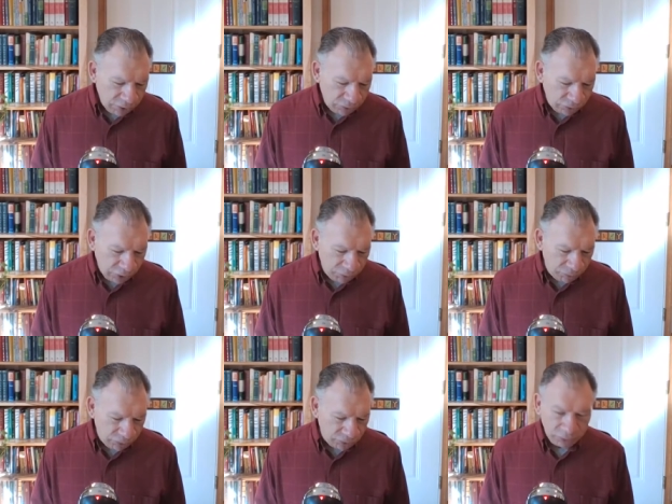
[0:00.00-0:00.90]

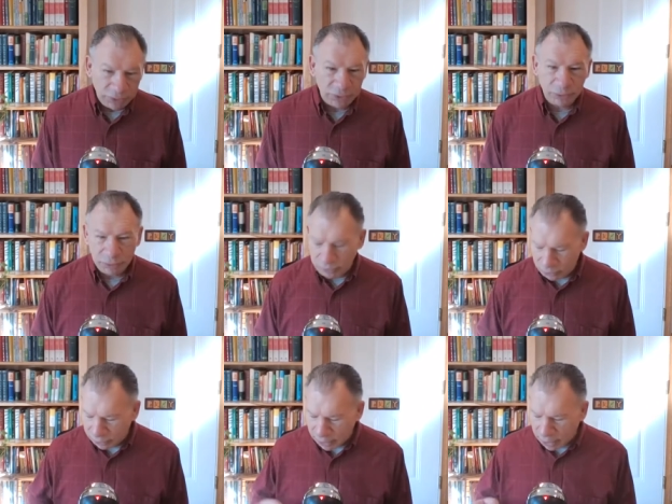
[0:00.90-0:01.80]
James, so this
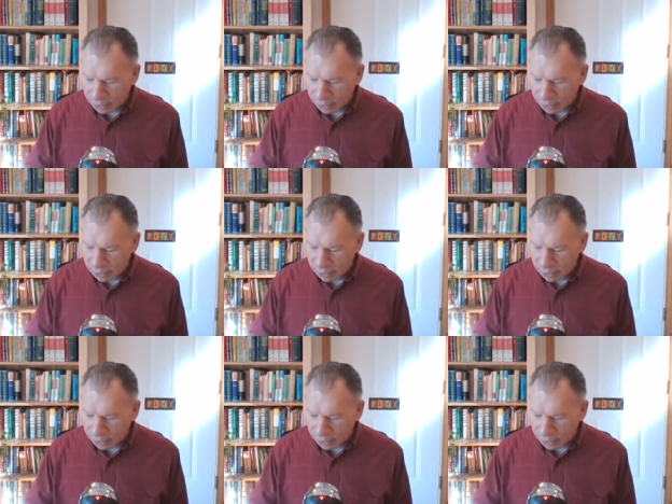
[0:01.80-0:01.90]
not,